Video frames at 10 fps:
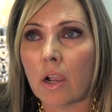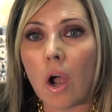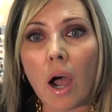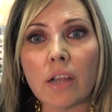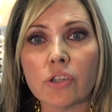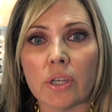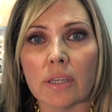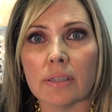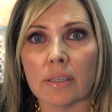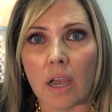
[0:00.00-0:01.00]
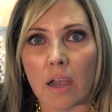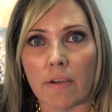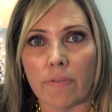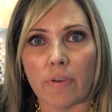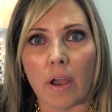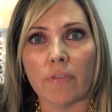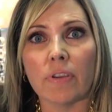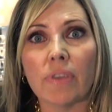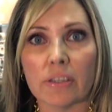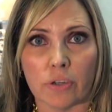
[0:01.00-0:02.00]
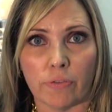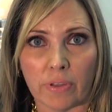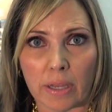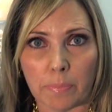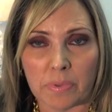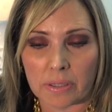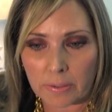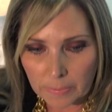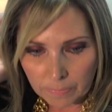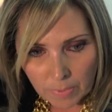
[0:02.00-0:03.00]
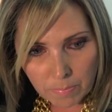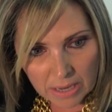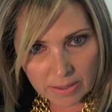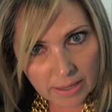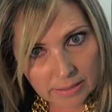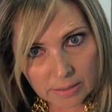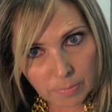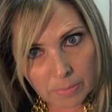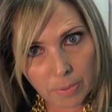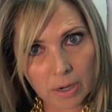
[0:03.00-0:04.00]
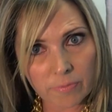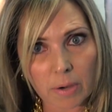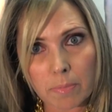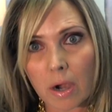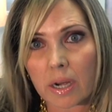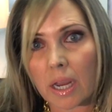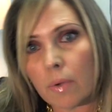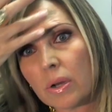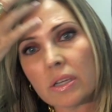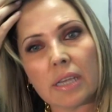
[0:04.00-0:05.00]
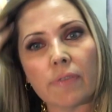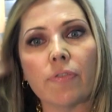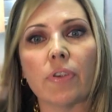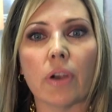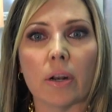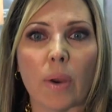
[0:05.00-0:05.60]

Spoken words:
cautious of investor flips. Being that that's a big part of our market, we just have to figure